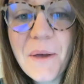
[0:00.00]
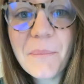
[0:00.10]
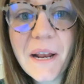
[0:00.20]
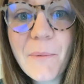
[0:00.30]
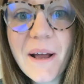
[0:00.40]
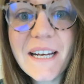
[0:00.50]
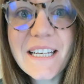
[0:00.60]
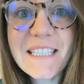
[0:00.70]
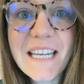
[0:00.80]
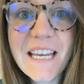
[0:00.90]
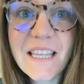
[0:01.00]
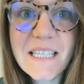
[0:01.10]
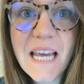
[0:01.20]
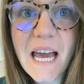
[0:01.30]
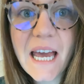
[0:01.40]
but I wanted to take the
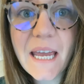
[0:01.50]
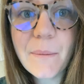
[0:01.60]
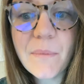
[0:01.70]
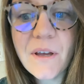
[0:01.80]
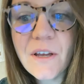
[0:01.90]
time